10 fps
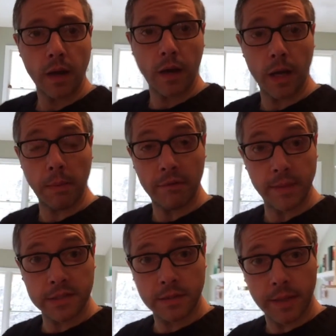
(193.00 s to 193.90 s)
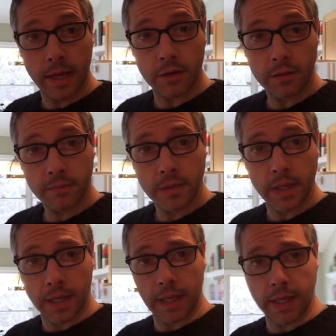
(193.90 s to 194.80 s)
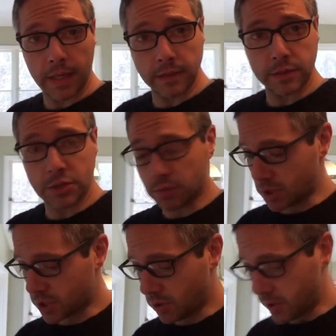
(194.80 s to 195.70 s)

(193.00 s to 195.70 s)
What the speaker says: I've mixed the batter and just want to show